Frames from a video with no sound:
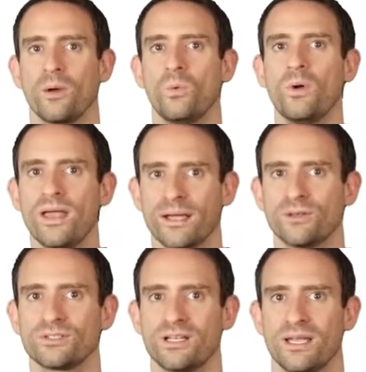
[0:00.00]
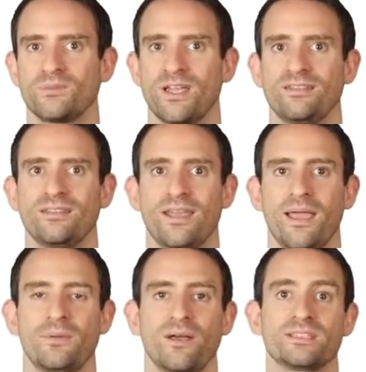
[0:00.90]
We're constantly updating the
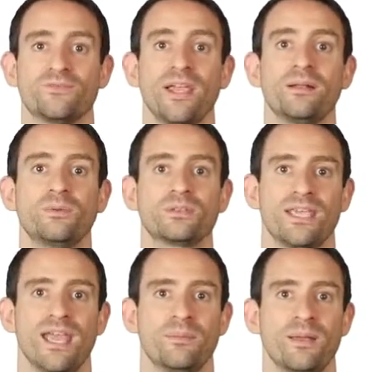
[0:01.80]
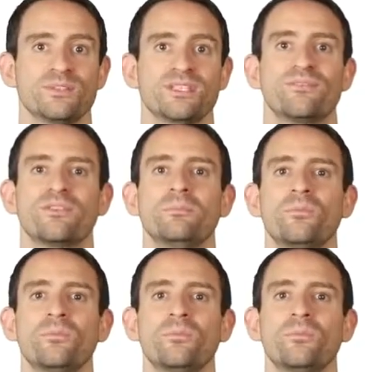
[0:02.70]
APIs available to EMMs to give them